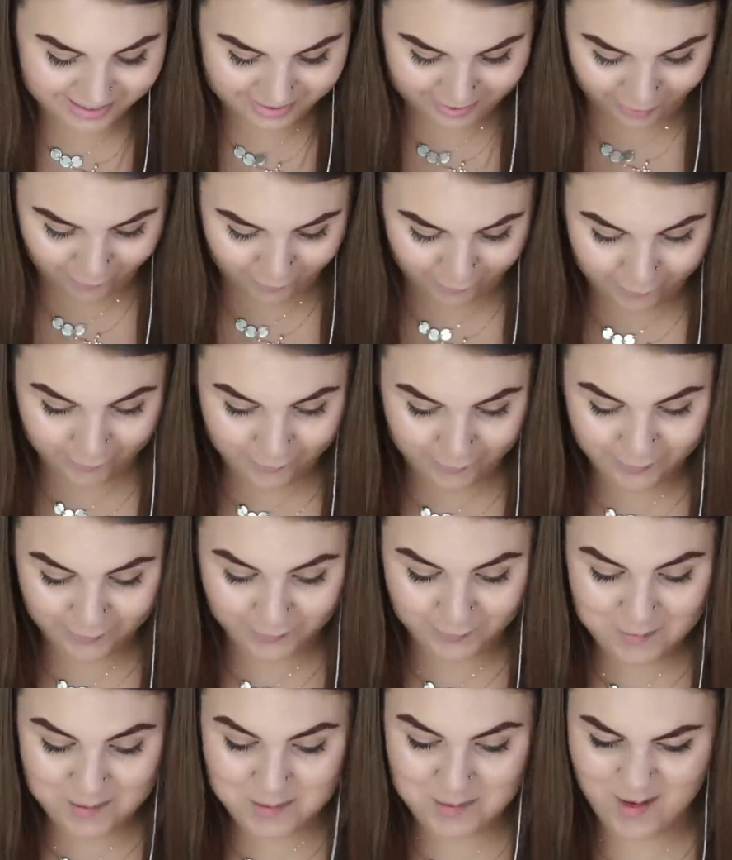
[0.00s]
They don't
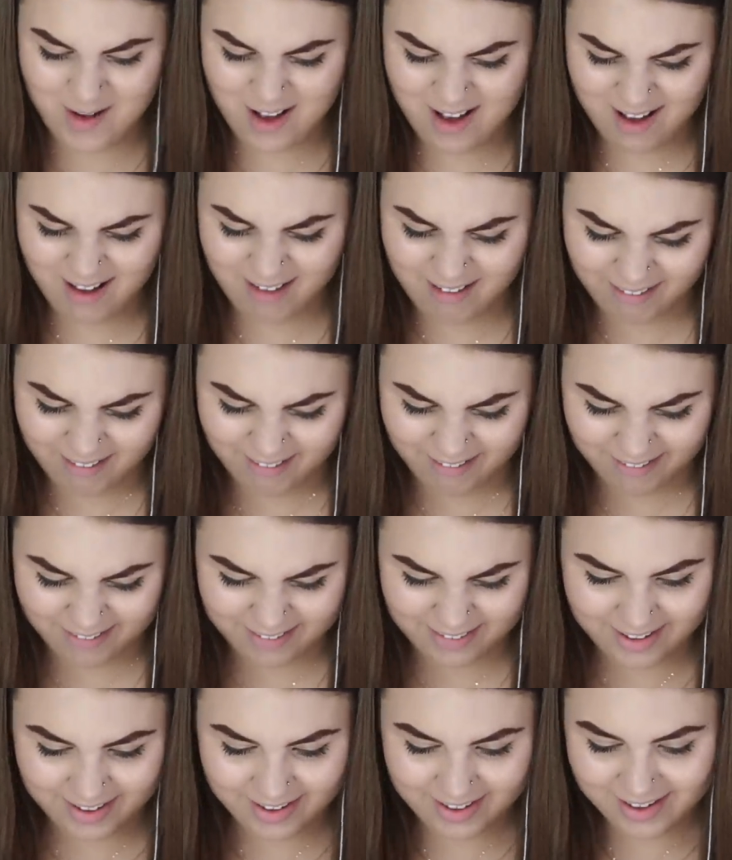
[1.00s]

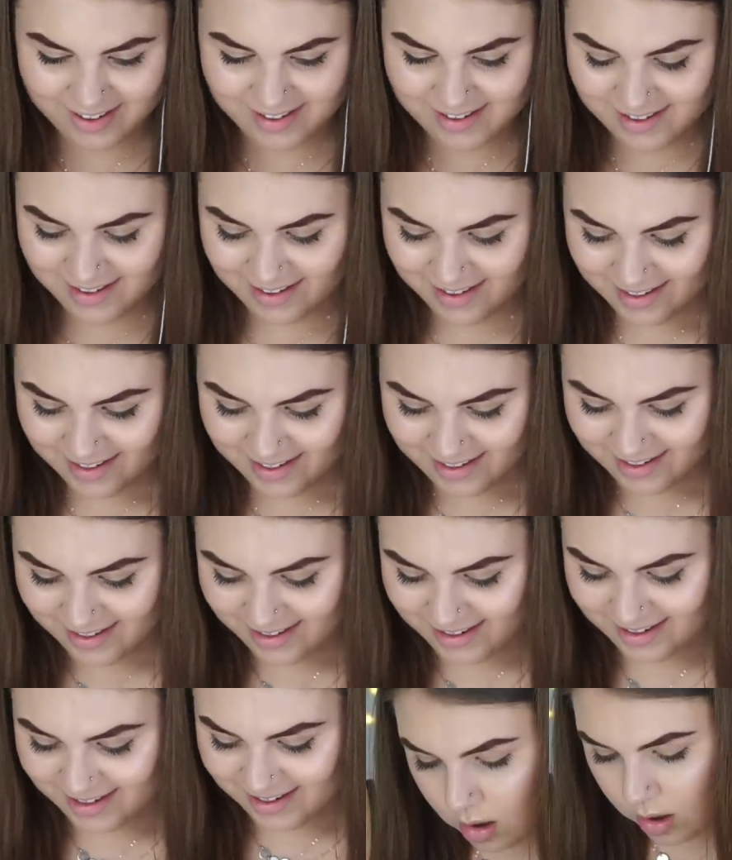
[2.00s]
work.
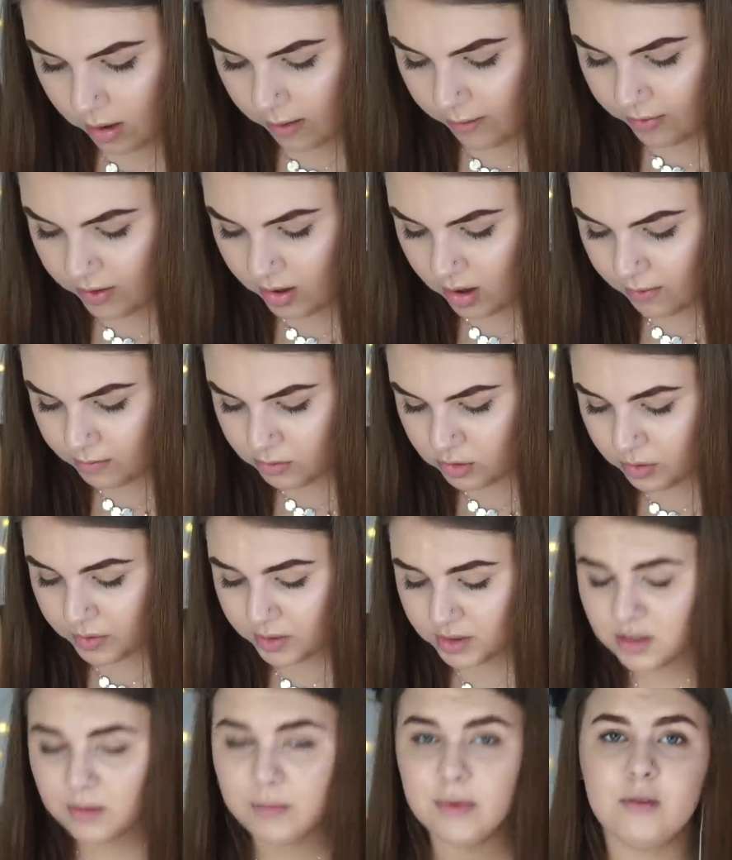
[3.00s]
I think I'm
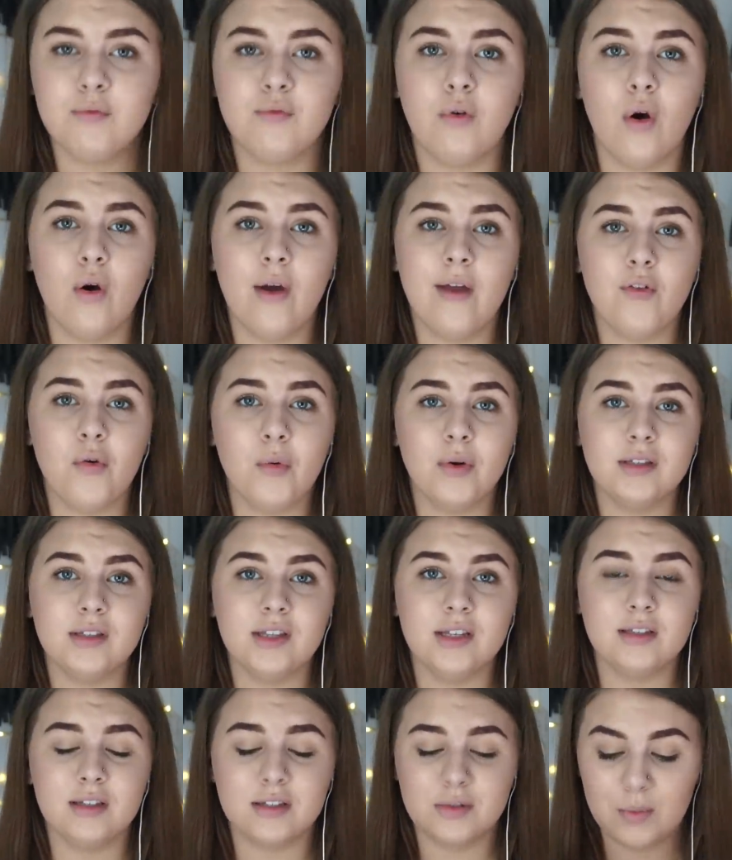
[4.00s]
doing something wrong. Everyone
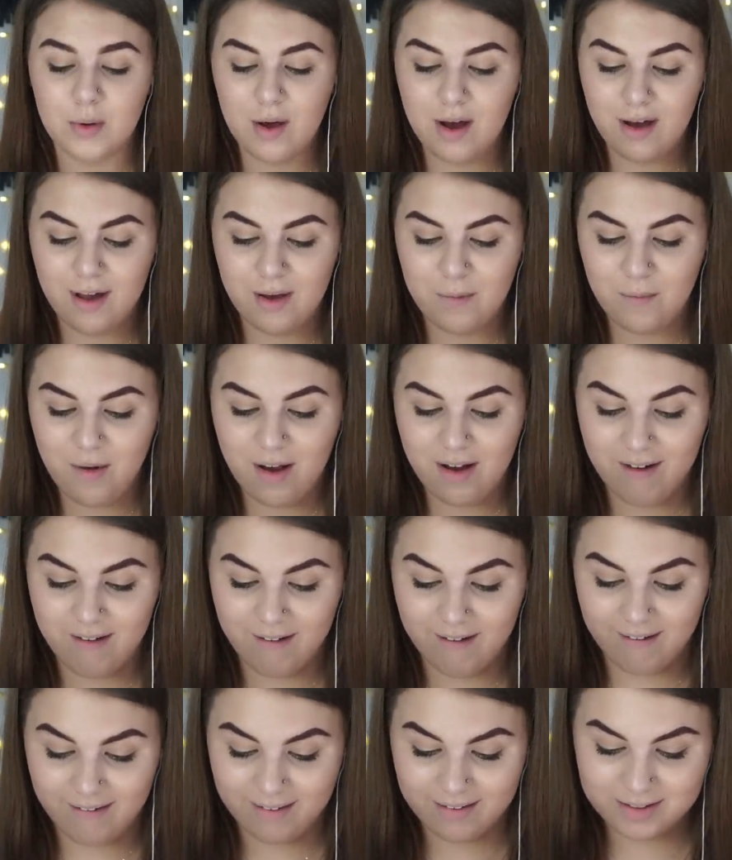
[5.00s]
says it's work. It
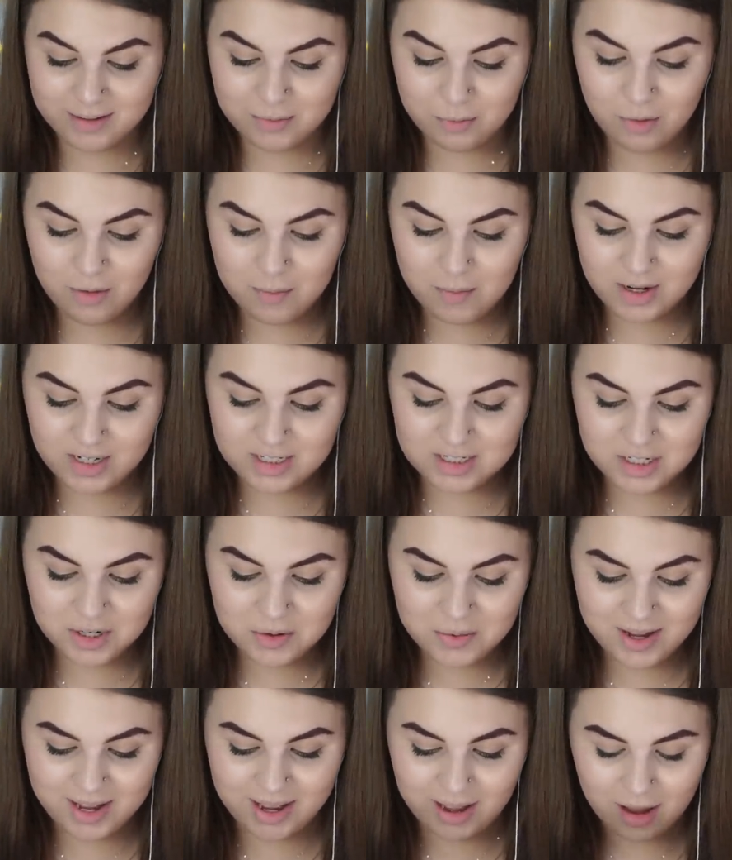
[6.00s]
works. What am I
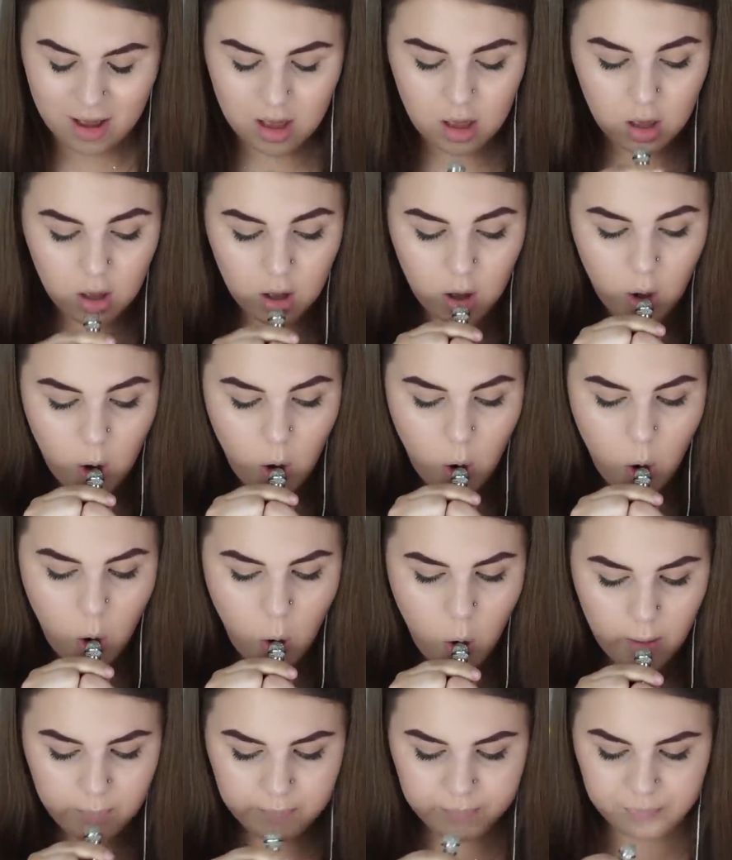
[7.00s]
doing?
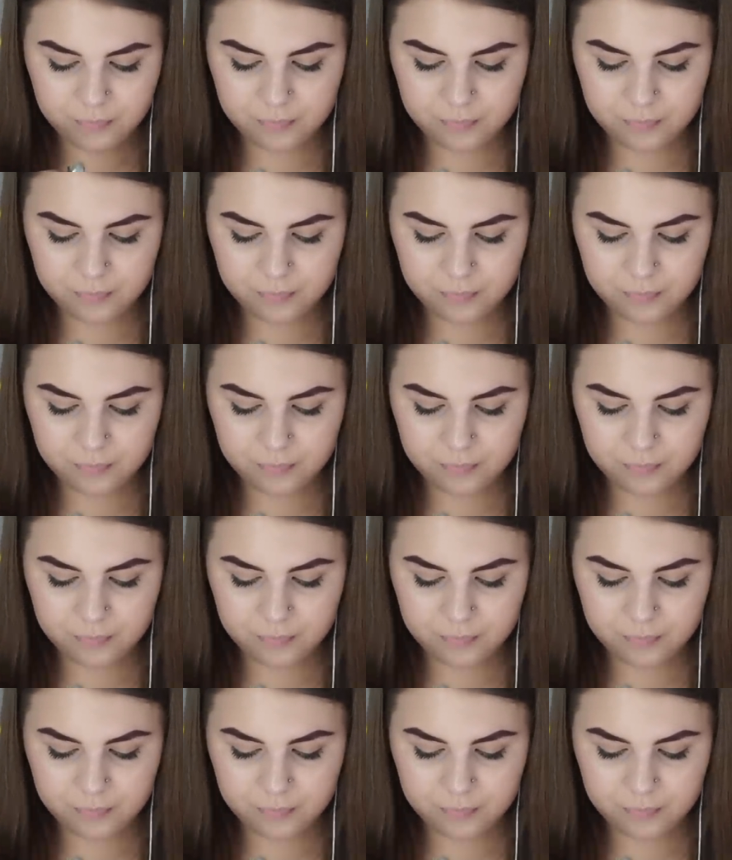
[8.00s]
Ooh.